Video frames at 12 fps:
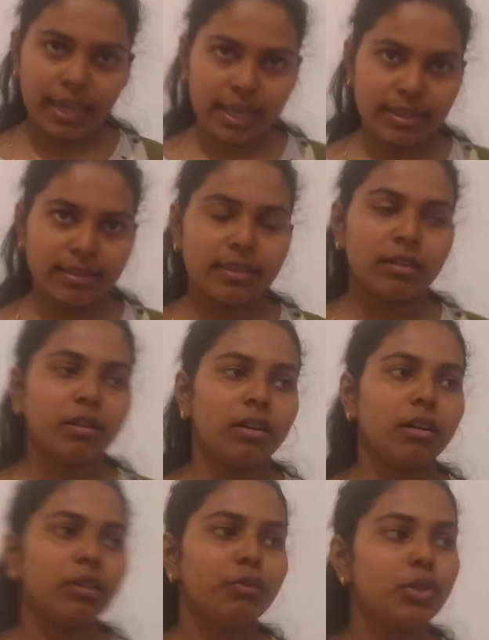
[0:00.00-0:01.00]
Yes.
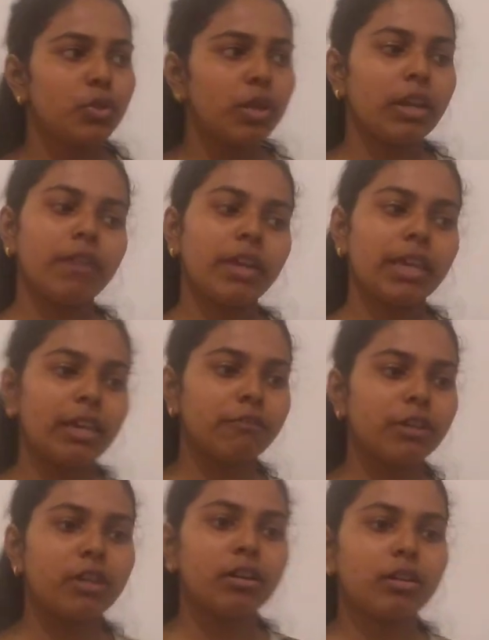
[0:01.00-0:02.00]
Usually we give
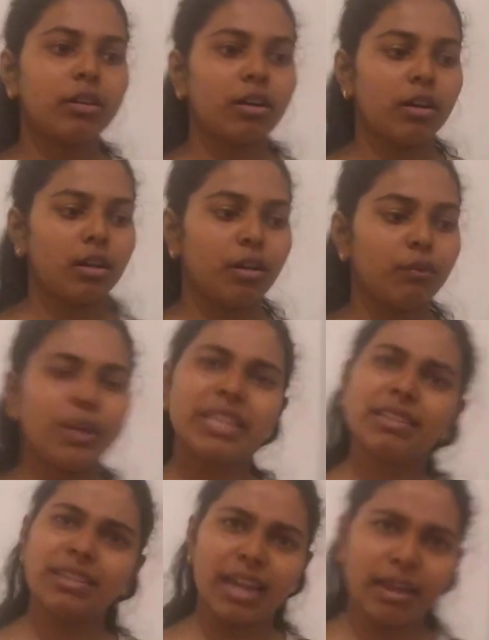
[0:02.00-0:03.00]
a
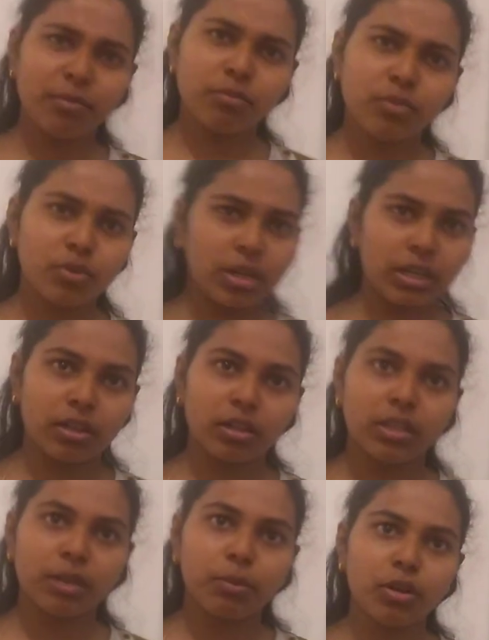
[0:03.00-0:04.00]
week's time to
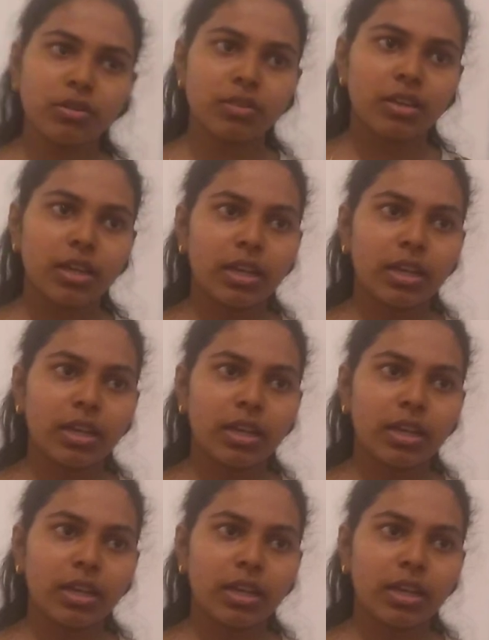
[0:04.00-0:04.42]
return the books.